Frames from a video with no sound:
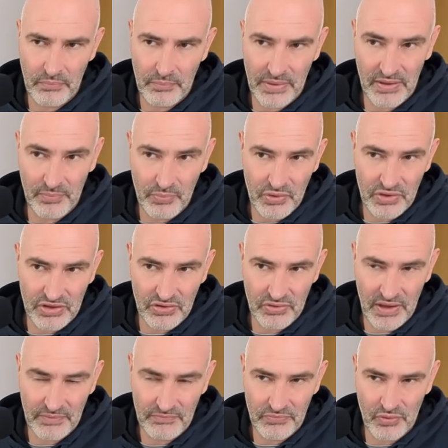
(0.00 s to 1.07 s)
With the push to
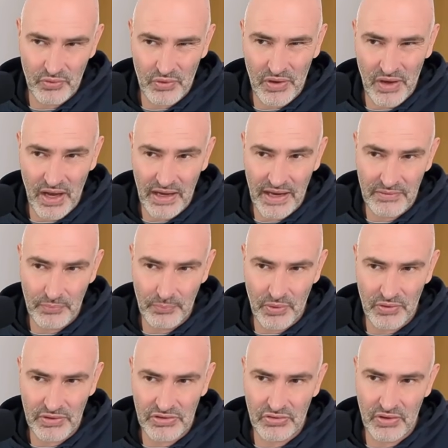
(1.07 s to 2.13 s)
f4, I'll have a
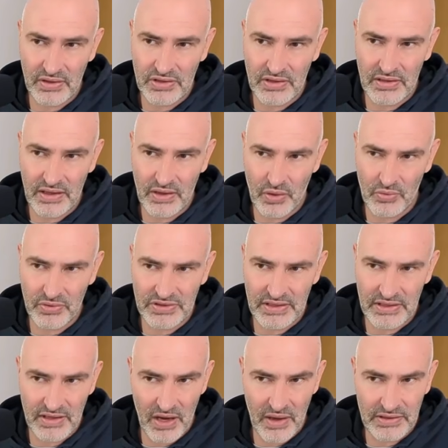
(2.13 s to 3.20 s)
pawn structure that holds
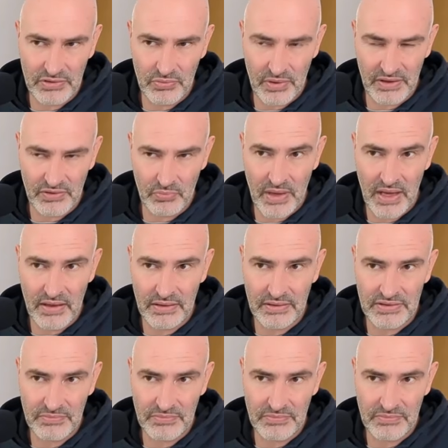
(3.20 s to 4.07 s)
the dark squares well